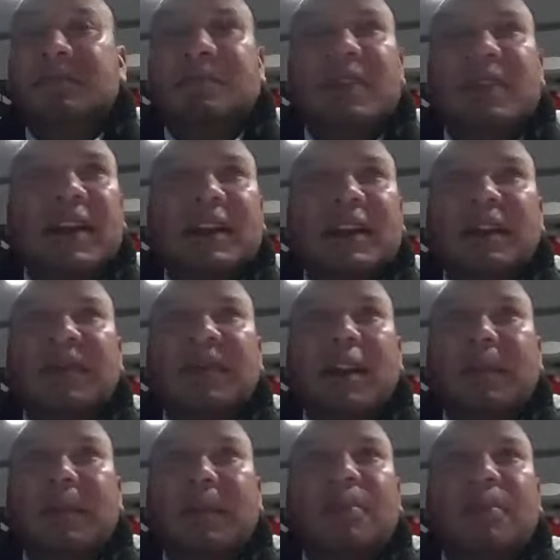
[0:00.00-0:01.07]
product
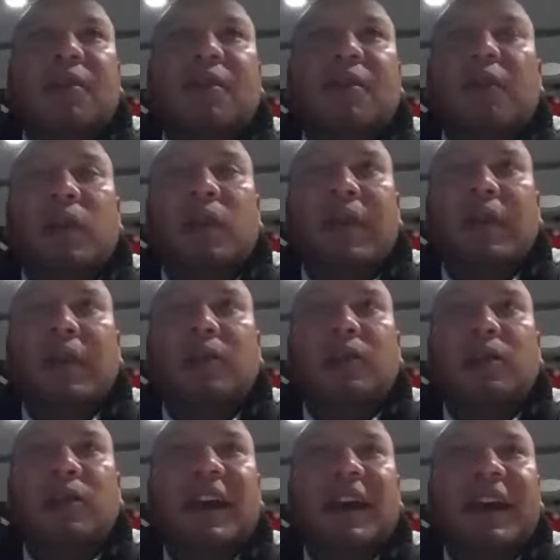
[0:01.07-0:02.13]
development portfolio,
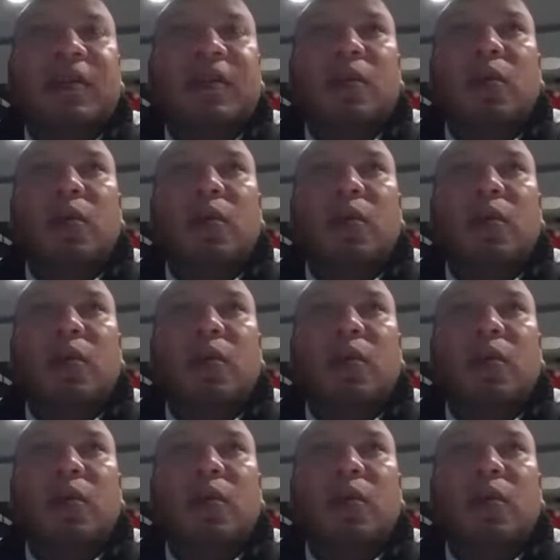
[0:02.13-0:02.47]
right?